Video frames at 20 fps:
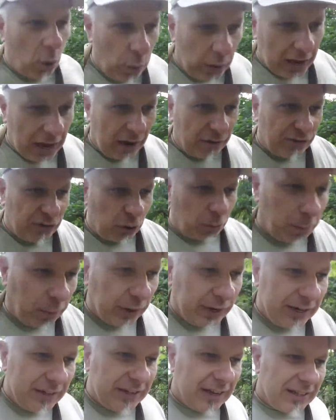we have to
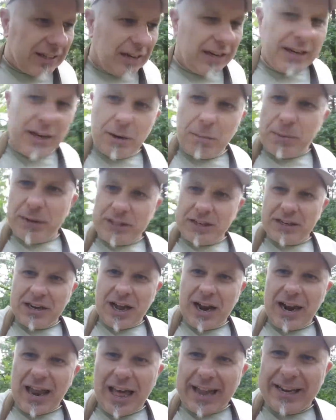bring that a little bit in
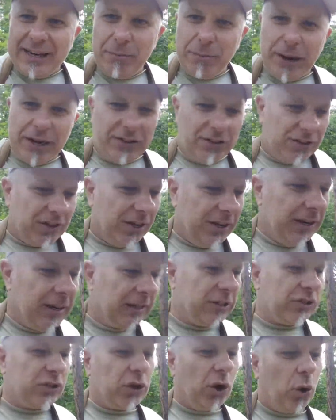alignment.
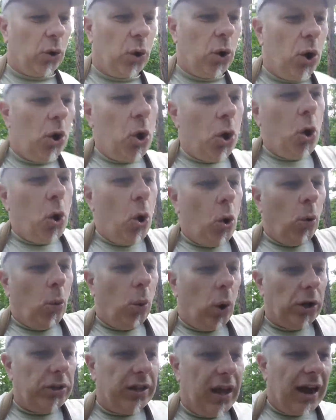So
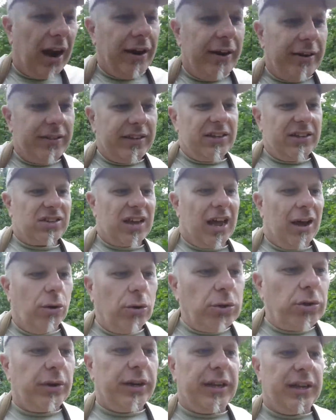what are these
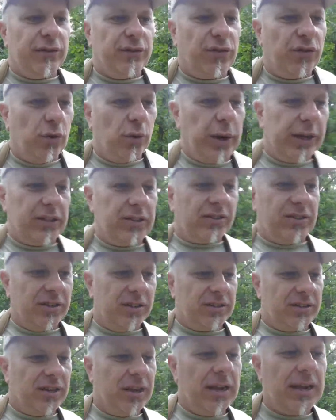outer
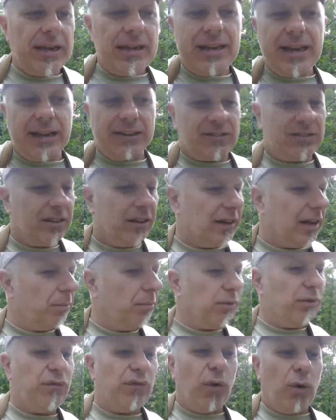influences? Yes, the
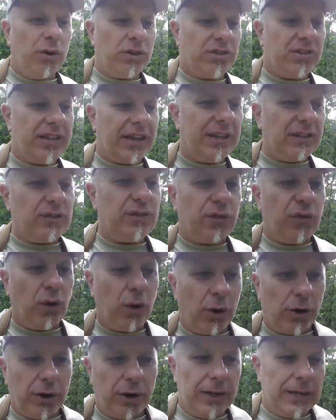number 4 stands
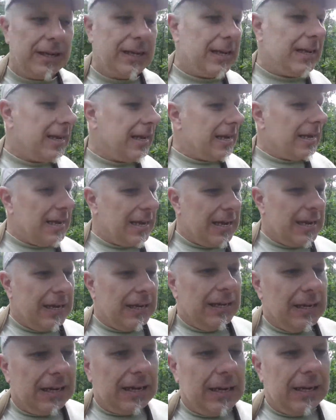for
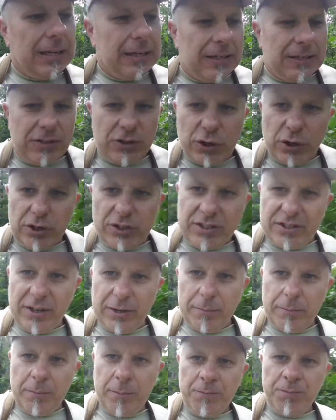
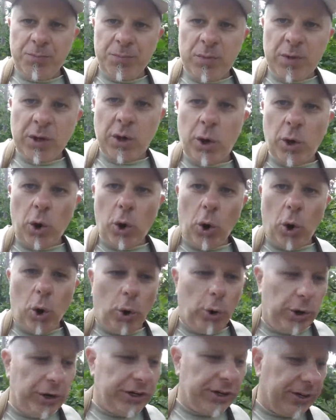system,
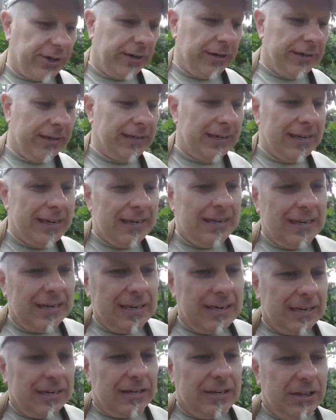order,
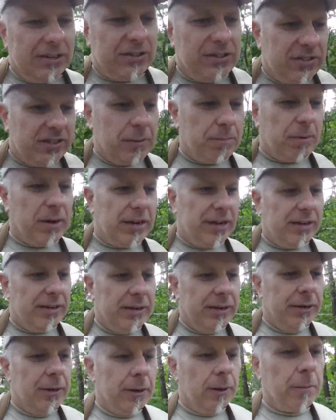
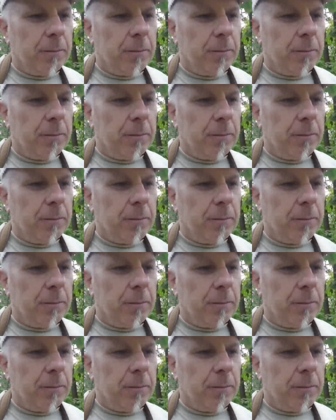discipline,